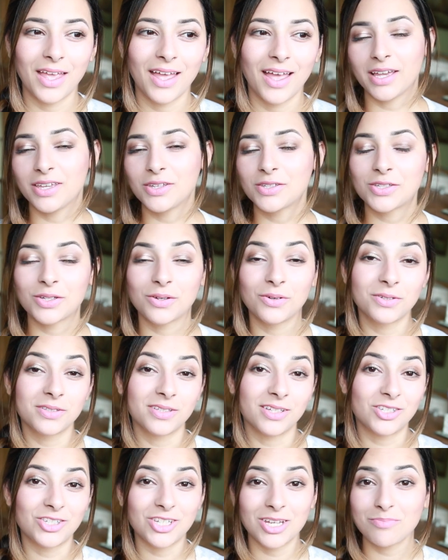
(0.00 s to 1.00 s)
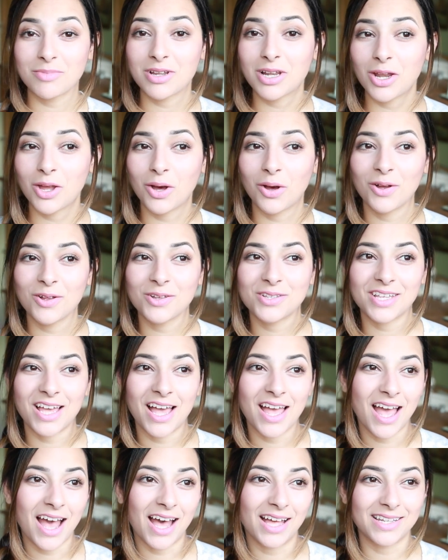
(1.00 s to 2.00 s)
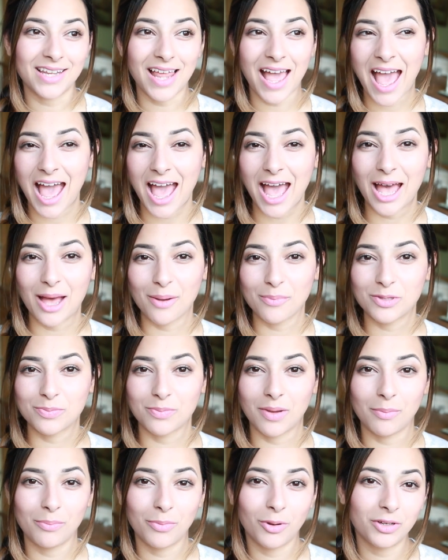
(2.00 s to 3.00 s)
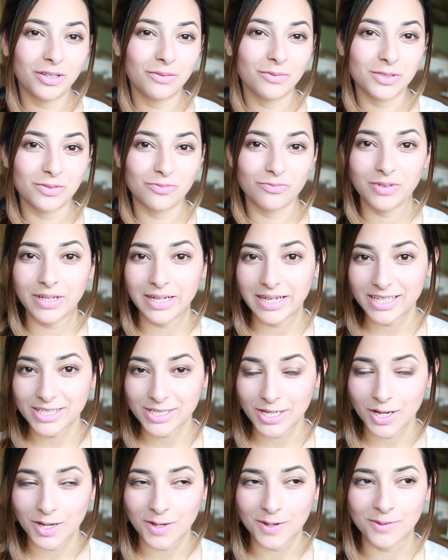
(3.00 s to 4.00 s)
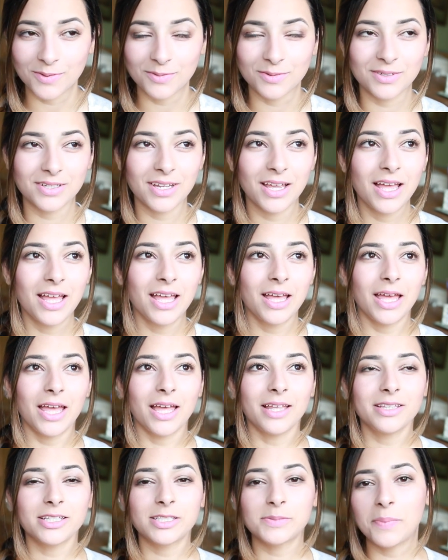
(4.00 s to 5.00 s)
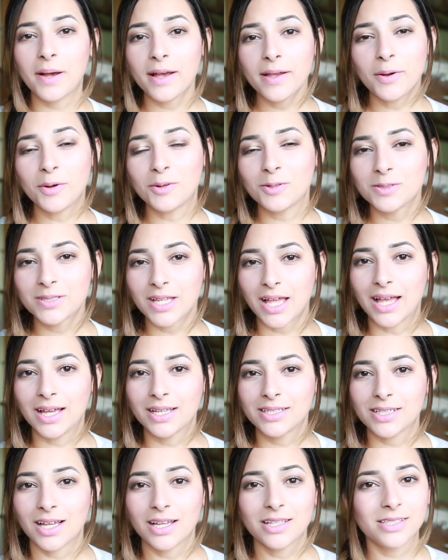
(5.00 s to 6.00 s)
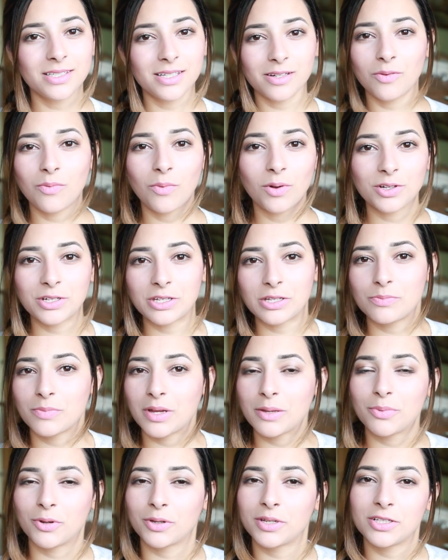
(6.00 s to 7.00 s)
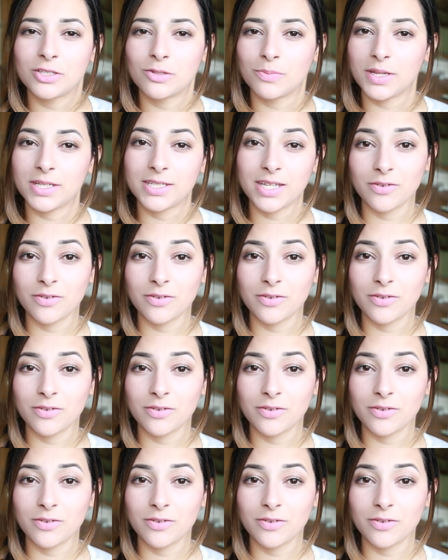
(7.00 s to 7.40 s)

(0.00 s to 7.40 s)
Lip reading: I used to go to the gym a lot, I had abs, my body was really toned, and despite all that, I still wanted my body to be